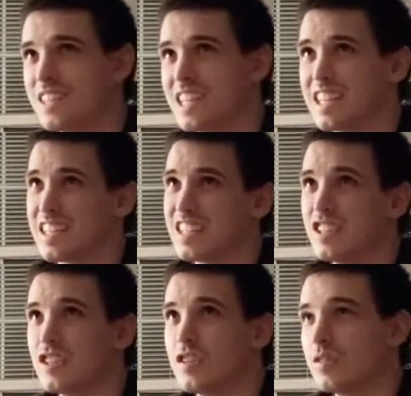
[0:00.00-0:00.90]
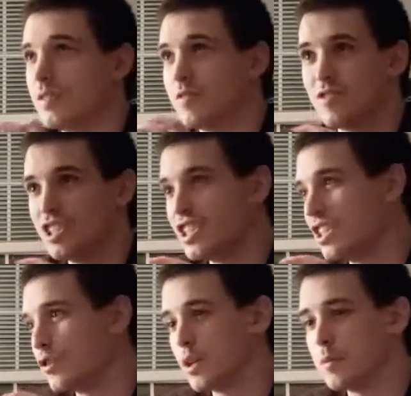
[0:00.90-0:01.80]
like really
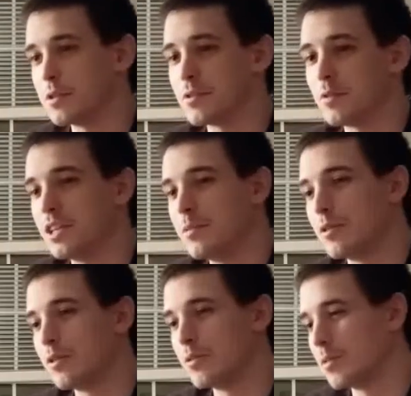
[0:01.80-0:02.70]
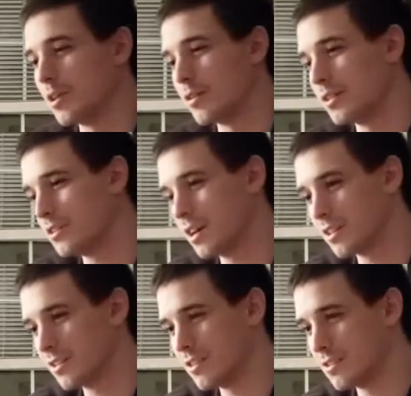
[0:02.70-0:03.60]
enjoyable story with all the
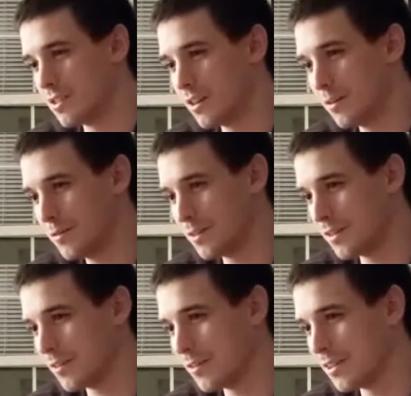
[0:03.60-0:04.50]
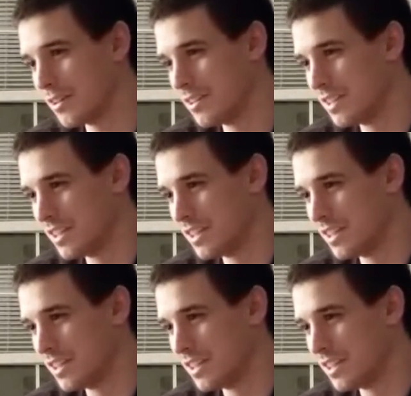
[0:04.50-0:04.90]
doctor stuff and all the